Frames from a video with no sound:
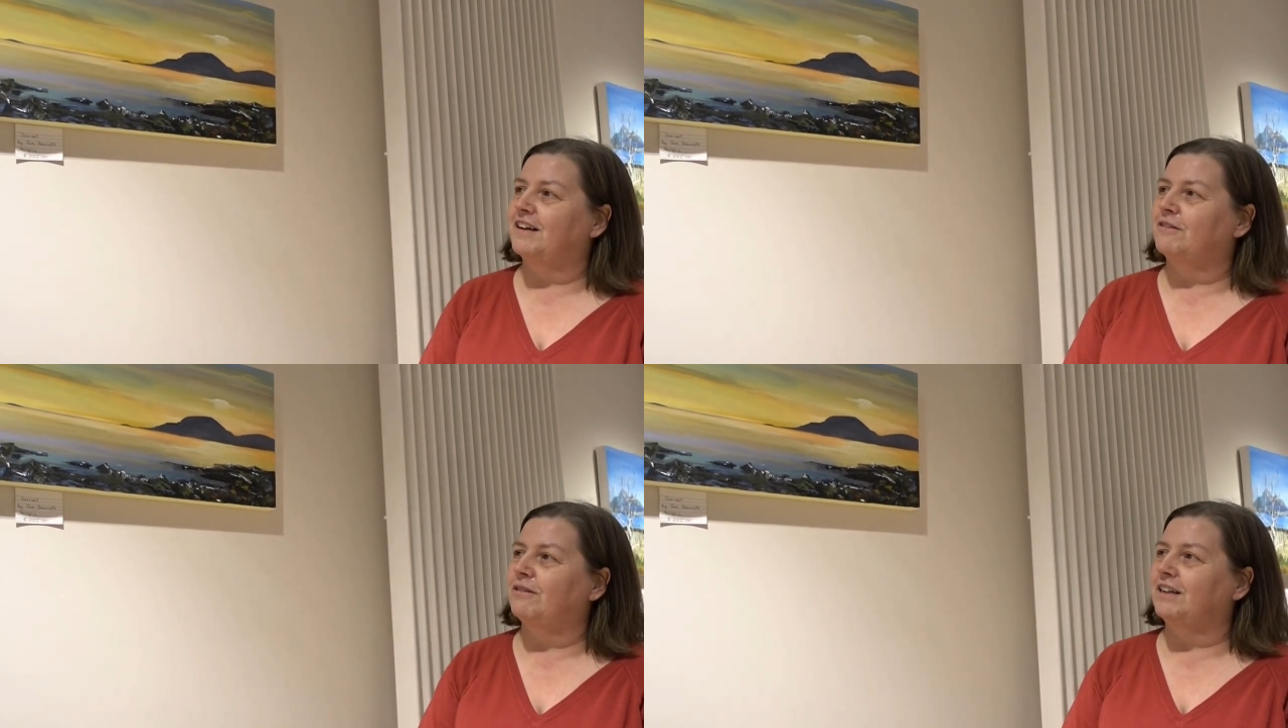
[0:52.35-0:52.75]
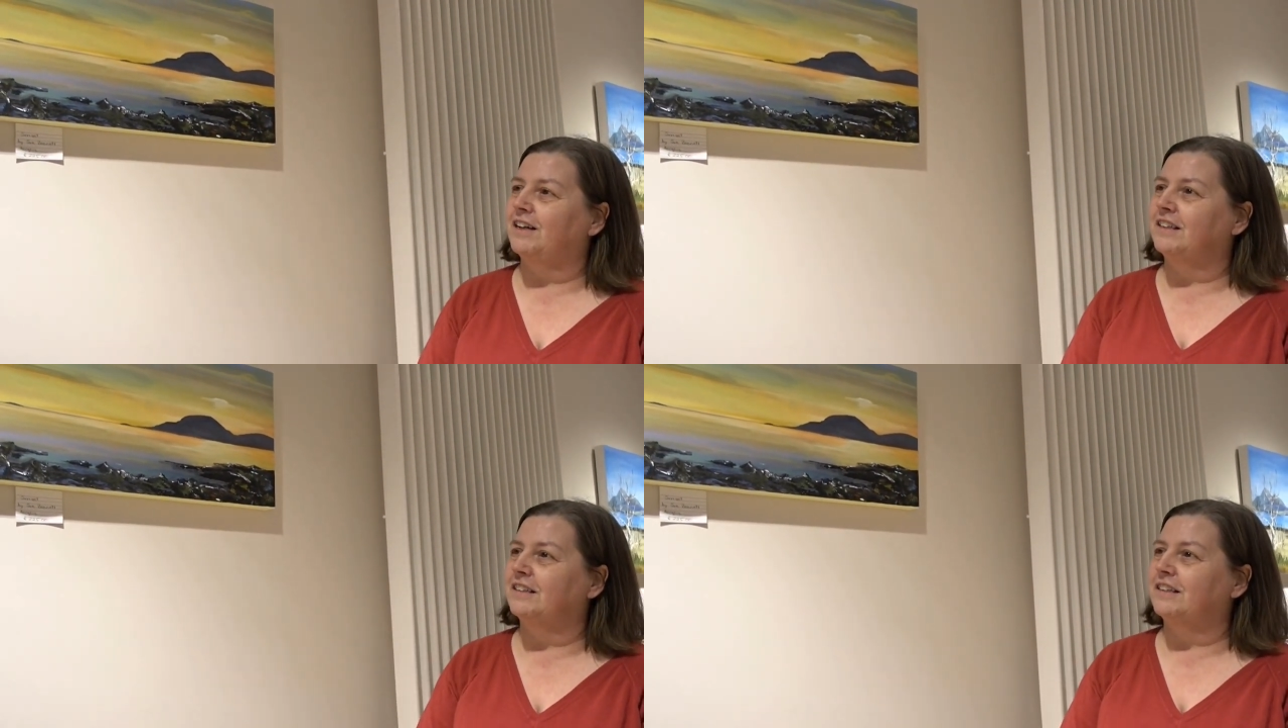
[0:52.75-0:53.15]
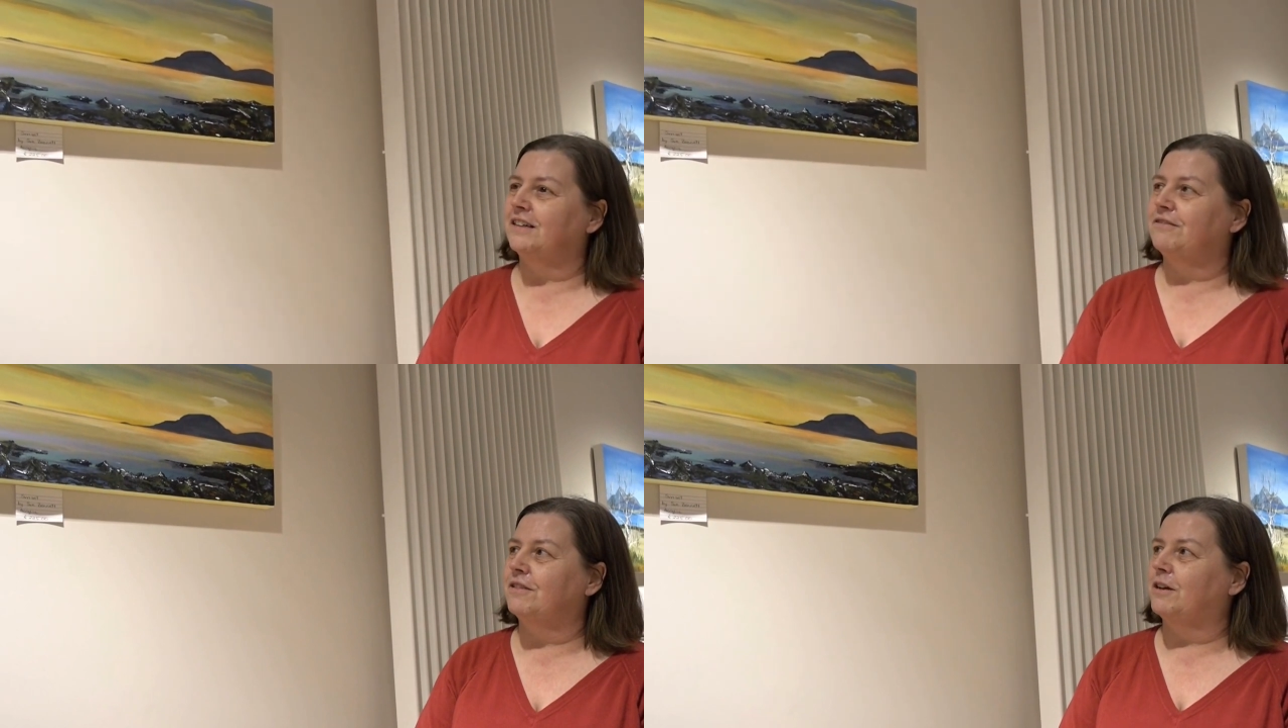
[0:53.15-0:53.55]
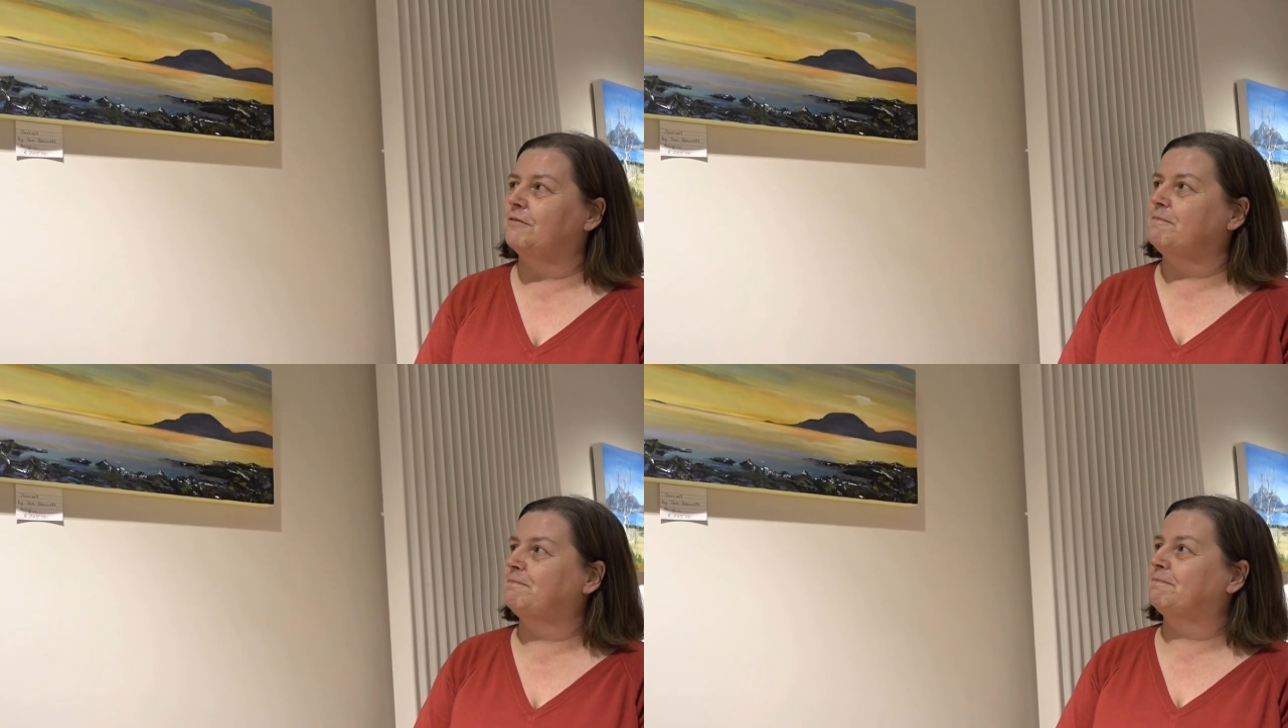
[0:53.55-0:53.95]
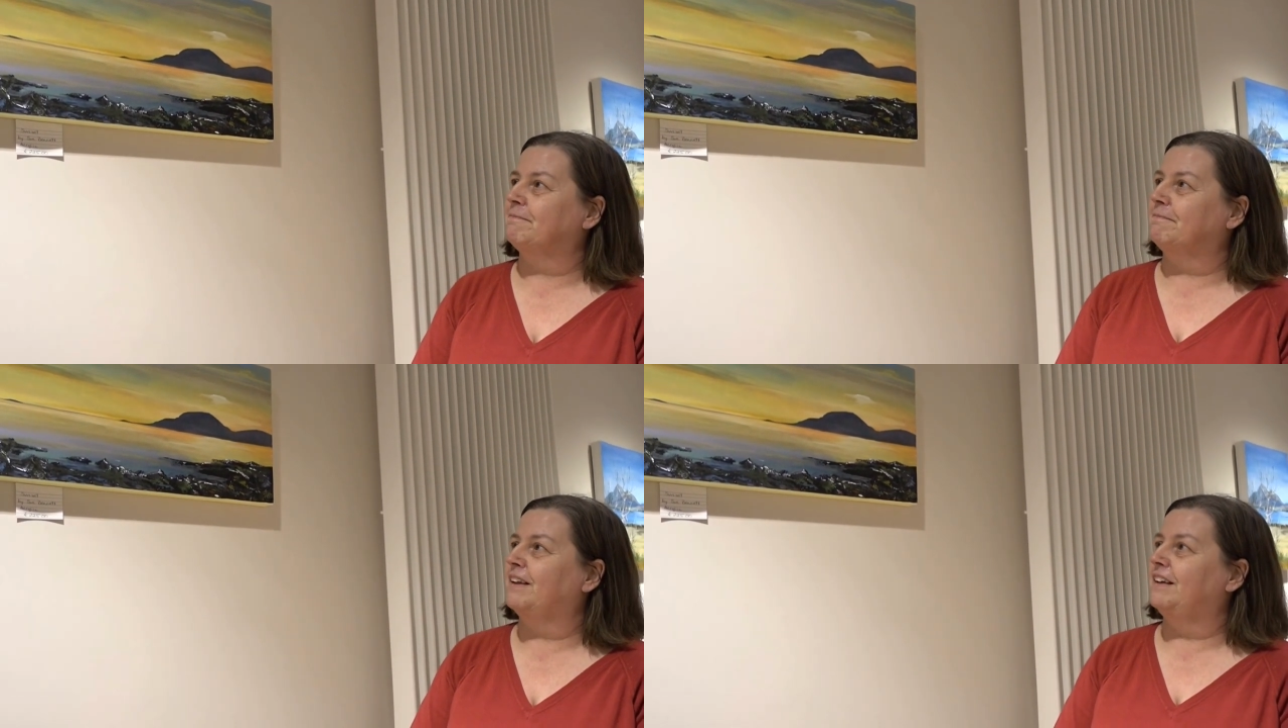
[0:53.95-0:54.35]
I quite like the knife now.
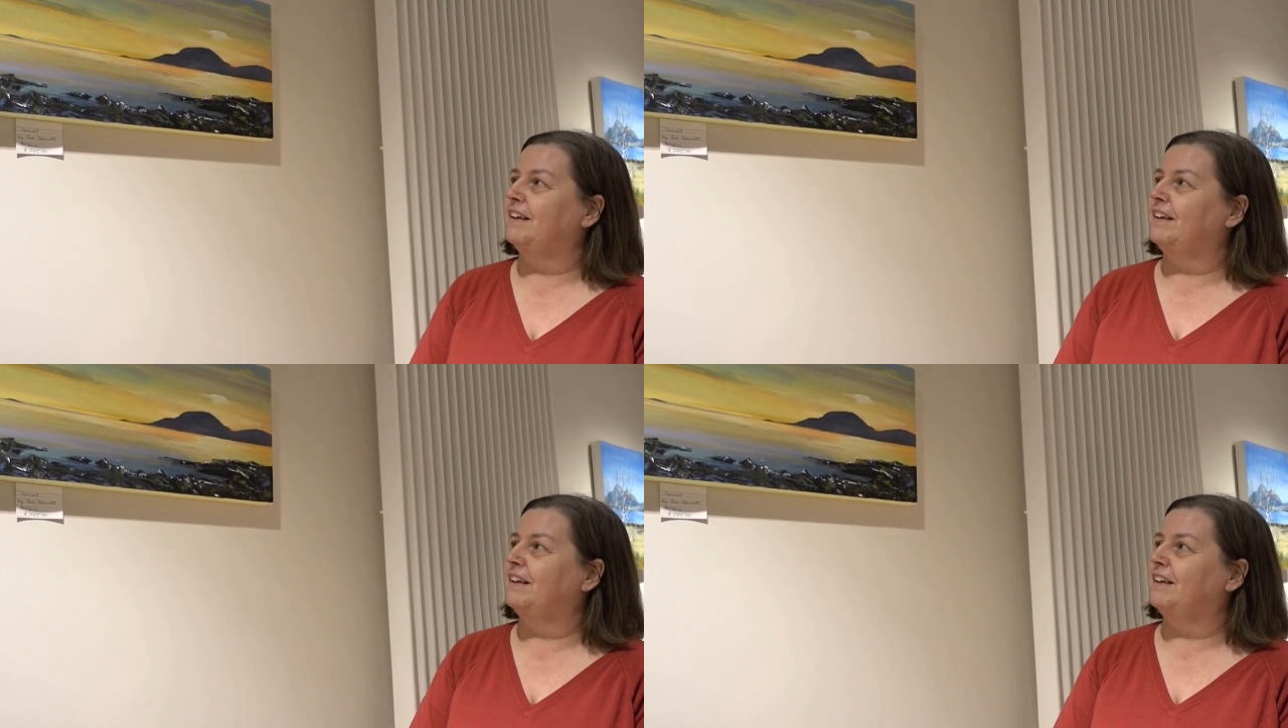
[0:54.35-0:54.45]
Mm.